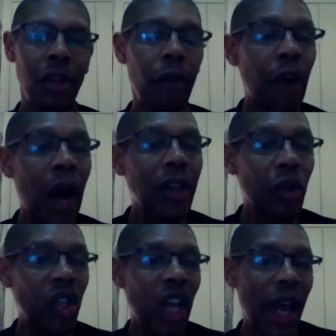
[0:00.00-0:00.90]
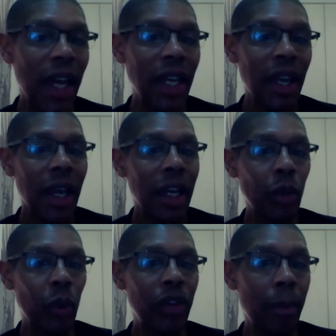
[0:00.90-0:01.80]
The final say
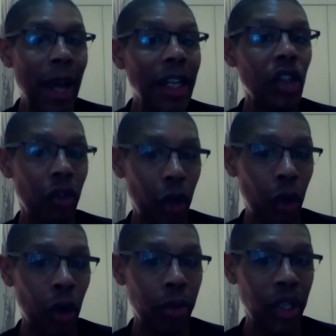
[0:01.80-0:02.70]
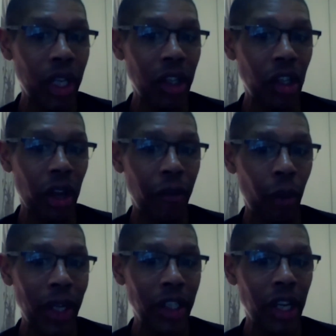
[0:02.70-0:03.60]
is with the manager who comes in at
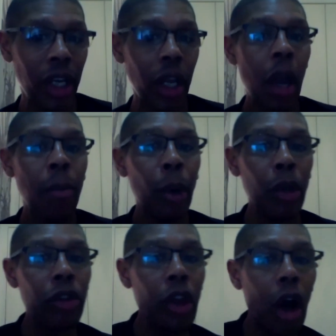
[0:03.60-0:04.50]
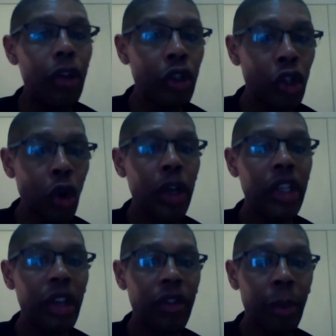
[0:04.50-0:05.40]
Sheffield Wednesday, but not the
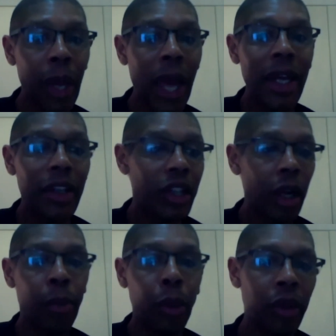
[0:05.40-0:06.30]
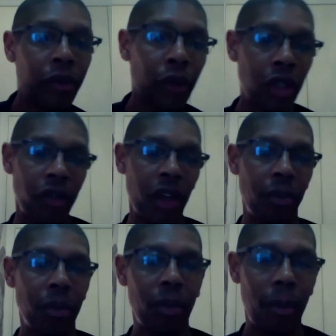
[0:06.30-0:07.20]
choice of the players that are put in front of him.